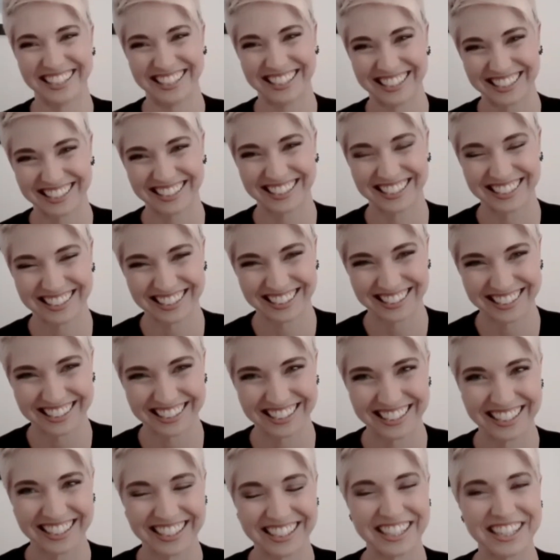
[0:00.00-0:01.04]
their available
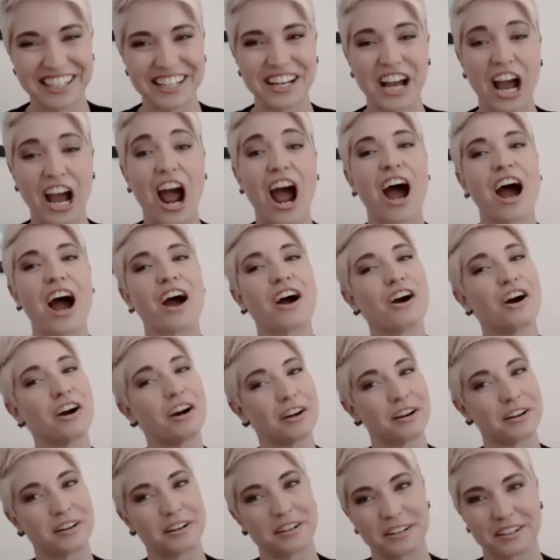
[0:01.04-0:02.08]
tools and
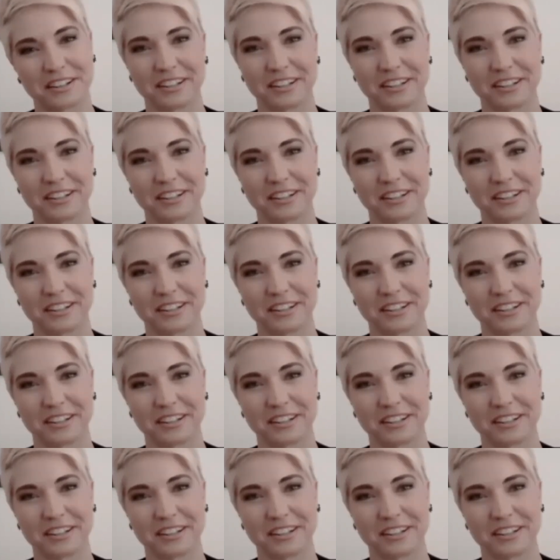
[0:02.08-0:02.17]
resources are